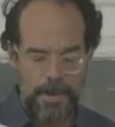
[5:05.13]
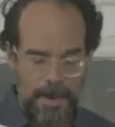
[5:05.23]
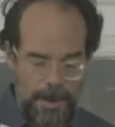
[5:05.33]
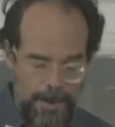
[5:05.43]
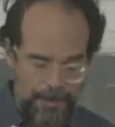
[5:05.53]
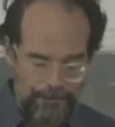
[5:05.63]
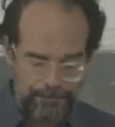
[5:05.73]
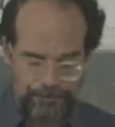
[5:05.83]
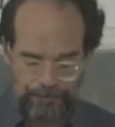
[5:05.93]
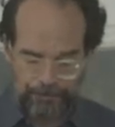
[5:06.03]

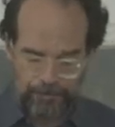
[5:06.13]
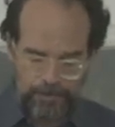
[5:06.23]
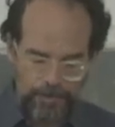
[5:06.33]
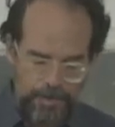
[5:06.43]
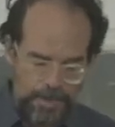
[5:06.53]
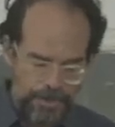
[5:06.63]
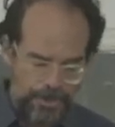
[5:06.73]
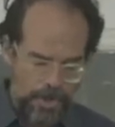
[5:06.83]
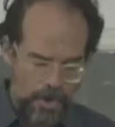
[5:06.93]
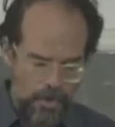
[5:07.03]
Um,
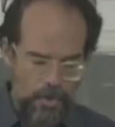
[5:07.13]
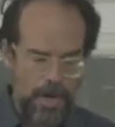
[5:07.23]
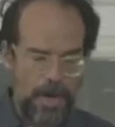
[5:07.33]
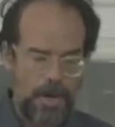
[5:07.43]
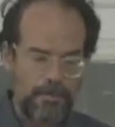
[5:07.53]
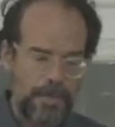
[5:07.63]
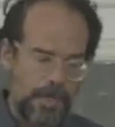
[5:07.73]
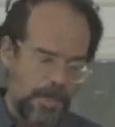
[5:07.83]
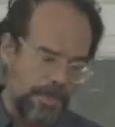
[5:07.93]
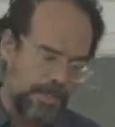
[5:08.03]
so uh,
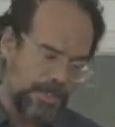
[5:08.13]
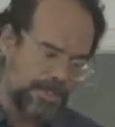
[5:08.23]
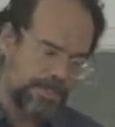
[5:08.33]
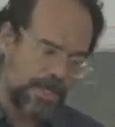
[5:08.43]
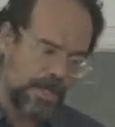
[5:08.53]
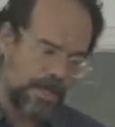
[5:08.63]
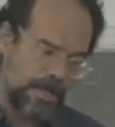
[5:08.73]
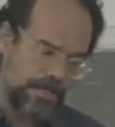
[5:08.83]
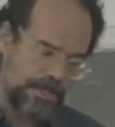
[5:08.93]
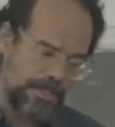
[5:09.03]
these,
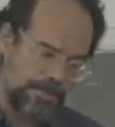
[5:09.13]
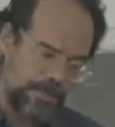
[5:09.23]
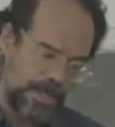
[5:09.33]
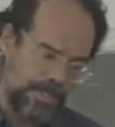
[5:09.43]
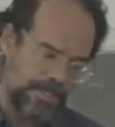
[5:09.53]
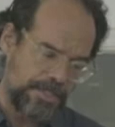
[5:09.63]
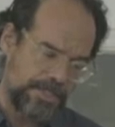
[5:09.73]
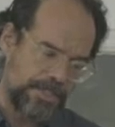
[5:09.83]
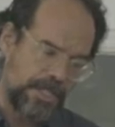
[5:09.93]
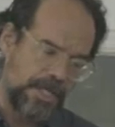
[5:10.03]
uh, these
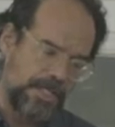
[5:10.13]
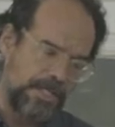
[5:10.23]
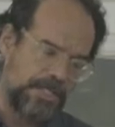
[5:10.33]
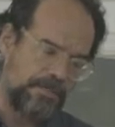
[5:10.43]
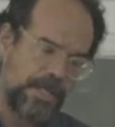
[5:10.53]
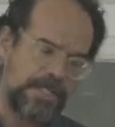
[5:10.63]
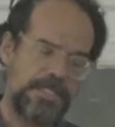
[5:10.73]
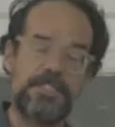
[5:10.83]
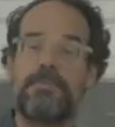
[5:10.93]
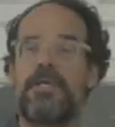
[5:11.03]
places, these
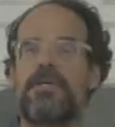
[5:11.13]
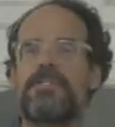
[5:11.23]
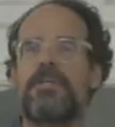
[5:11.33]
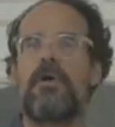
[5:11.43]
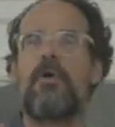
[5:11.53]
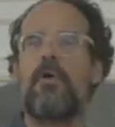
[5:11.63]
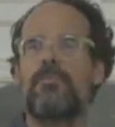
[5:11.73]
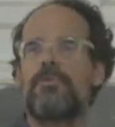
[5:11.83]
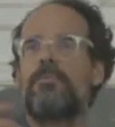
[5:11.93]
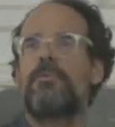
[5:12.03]
places, because they're home
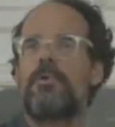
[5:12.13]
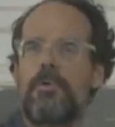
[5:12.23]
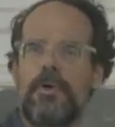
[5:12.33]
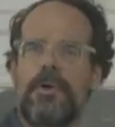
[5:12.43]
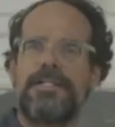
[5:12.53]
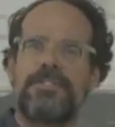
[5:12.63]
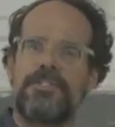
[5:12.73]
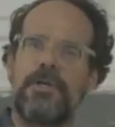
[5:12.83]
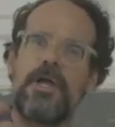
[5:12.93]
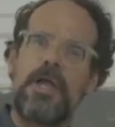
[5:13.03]
to bureaucrats, there's
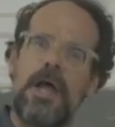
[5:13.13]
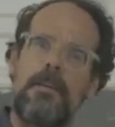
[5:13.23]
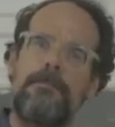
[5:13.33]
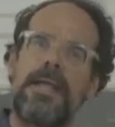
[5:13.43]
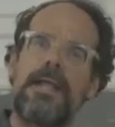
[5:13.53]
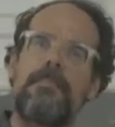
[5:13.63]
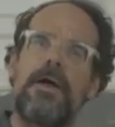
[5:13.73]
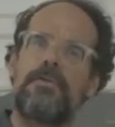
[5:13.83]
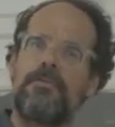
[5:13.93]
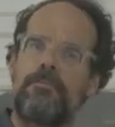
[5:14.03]
a, a big
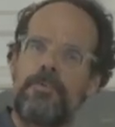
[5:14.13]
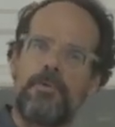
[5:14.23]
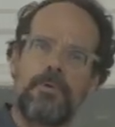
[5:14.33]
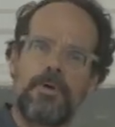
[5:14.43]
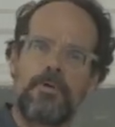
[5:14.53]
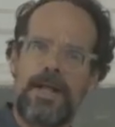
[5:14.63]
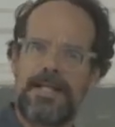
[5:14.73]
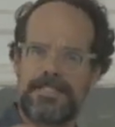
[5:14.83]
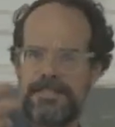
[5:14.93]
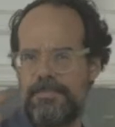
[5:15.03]
amount of
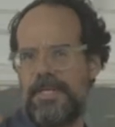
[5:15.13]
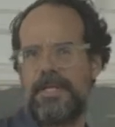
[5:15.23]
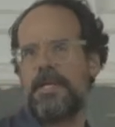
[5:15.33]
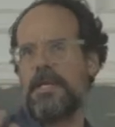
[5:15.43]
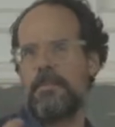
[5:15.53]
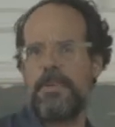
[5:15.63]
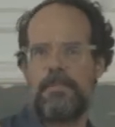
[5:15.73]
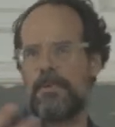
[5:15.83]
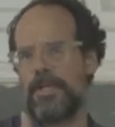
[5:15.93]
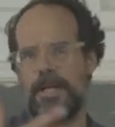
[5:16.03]
bureaucrats, meaning
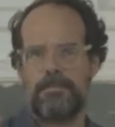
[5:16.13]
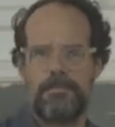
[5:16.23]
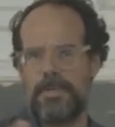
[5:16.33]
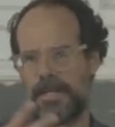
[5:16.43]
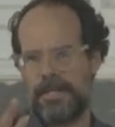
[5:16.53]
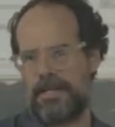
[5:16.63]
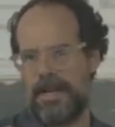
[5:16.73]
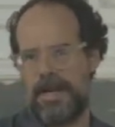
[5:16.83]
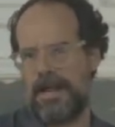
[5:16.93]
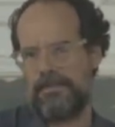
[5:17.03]
people that, that,
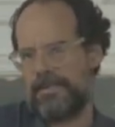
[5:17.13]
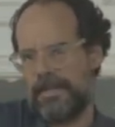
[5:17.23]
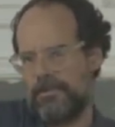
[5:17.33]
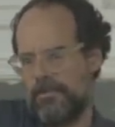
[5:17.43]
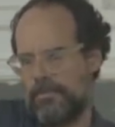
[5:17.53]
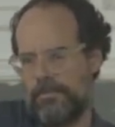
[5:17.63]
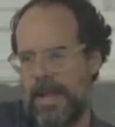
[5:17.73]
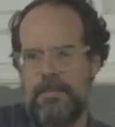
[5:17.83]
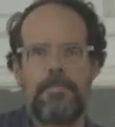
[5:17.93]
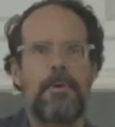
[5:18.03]
that, have, that do
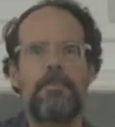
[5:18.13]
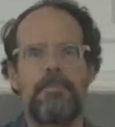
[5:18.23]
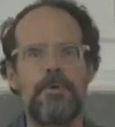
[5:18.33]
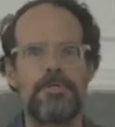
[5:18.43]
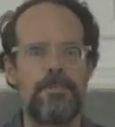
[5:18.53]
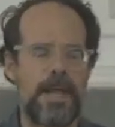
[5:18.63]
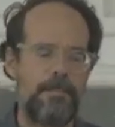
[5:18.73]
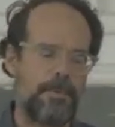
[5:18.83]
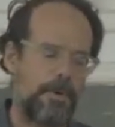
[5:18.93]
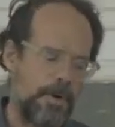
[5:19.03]
paper, push
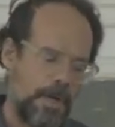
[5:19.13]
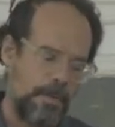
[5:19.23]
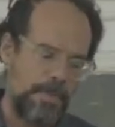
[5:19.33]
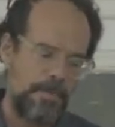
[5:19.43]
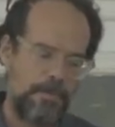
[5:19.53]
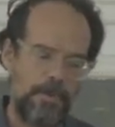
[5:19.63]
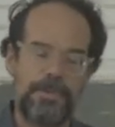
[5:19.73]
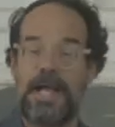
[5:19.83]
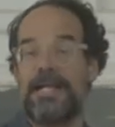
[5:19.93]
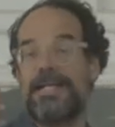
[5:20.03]
paper, people
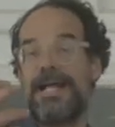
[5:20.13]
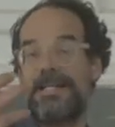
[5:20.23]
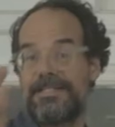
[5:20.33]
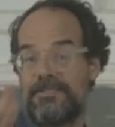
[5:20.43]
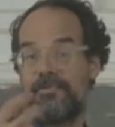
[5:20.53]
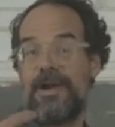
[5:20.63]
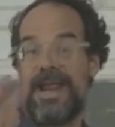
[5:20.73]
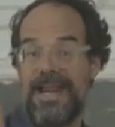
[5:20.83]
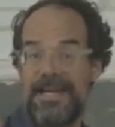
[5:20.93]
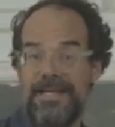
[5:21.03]
that, that
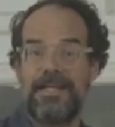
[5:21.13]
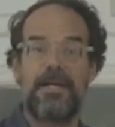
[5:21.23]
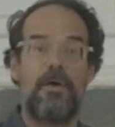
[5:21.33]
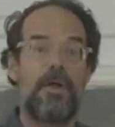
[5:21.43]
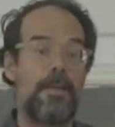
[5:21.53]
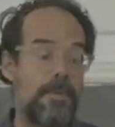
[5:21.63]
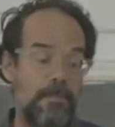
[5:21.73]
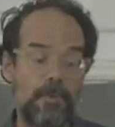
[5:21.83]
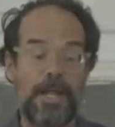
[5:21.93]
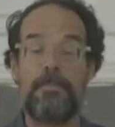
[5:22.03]
trade, okay,
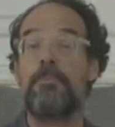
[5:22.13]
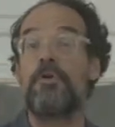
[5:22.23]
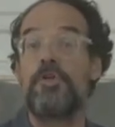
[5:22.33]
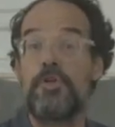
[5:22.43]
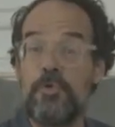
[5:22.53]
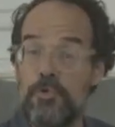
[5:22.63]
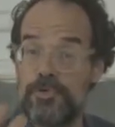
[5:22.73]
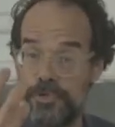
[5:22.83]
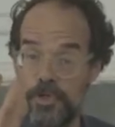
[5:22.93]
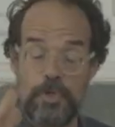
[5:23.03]
people that
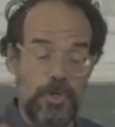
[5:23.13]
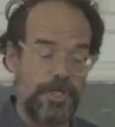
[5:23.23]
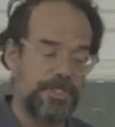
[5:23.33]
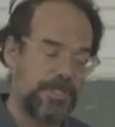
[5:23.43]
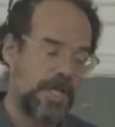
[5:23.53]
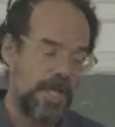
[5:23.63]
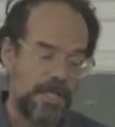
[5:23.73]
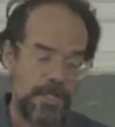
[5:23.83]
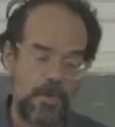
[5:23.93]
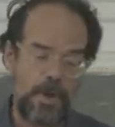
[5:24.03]
produce goods,
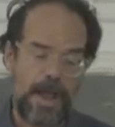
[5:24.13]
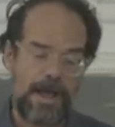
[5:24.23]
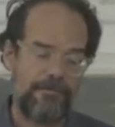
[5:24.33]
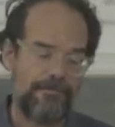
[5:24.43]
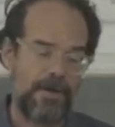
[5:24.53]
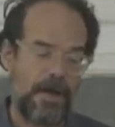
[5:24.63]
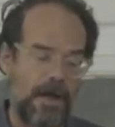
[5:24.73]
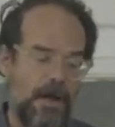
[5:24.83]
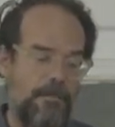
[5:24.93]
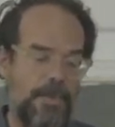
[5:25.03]
you have
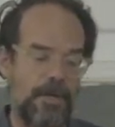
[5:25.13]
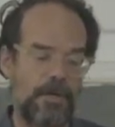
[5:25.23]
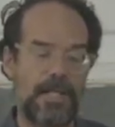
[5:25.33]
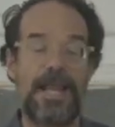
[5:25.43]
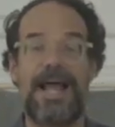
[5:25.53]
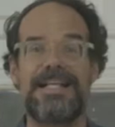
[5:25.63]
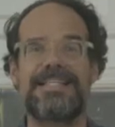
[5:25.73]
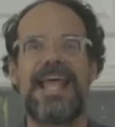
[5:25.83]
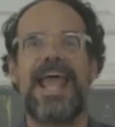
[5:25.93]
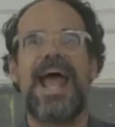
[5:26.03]
uh, a middle class,
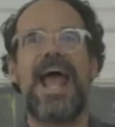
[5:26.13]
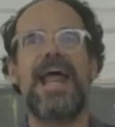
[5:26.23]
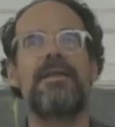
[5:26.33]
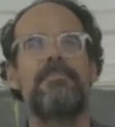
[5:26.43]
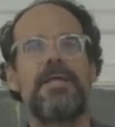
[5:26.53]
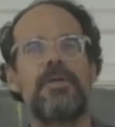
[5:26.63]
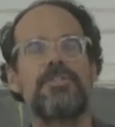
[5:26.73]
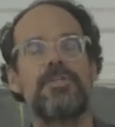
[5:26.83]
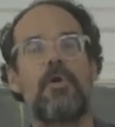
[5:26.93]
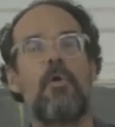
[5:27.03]
and
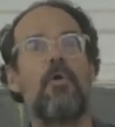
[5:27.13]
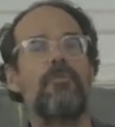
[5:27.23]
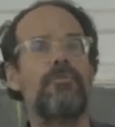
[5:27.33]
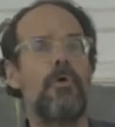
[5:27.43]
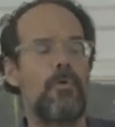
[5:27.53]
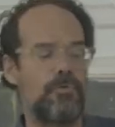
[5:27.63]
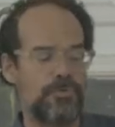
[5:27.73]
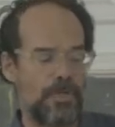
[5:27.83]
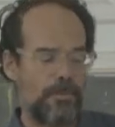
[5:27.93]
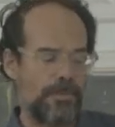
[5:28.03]
because they're also,
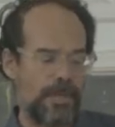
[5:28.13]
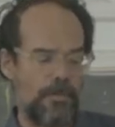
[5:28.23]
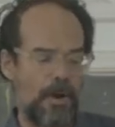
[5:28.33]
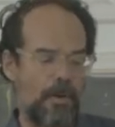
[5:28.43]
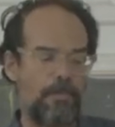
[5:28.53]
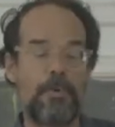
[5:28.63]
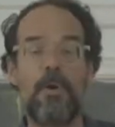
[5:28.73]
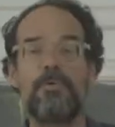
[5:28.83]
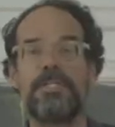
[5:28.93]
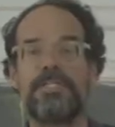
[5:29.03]
some of them are
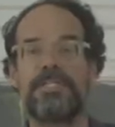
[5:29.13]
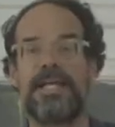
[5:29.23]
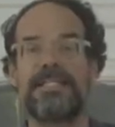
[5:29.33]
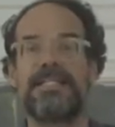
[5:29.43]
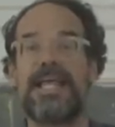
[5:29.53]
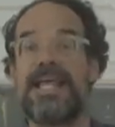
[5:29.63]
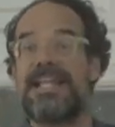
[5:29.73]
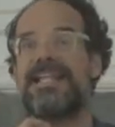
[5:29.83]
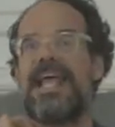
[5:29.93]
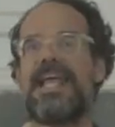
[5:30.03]
Protestant,
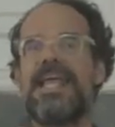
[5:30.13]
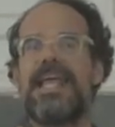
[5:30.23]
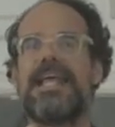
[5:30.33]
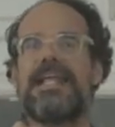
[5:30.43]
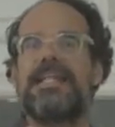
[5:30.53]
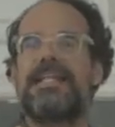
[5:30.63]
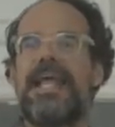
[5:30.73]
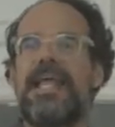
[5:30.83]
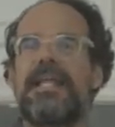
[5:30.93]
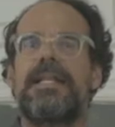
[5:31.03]
they
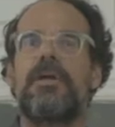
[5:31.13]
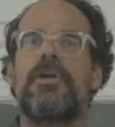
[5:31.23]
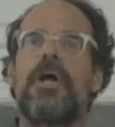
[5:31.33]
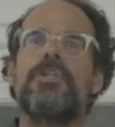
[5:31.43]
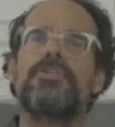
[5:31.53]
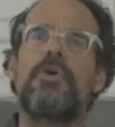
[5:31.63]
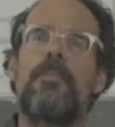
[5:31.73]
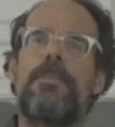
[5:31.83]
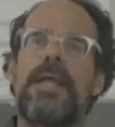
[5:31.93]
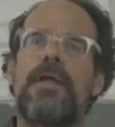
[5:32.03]
they, they're not so
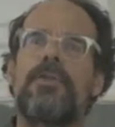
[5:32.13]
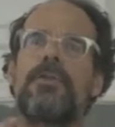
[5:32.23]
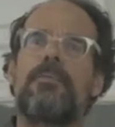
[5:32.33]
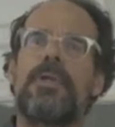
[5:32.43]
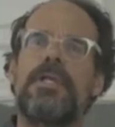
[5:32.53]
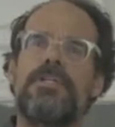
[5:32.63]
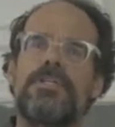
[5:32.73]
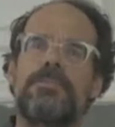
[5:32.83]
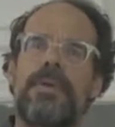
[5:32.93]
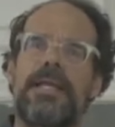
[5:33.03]
big on the
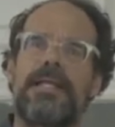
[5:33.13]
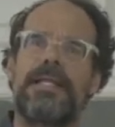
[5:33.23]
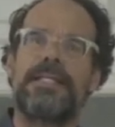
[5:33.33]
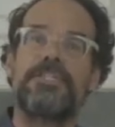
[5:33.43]
religious paintings.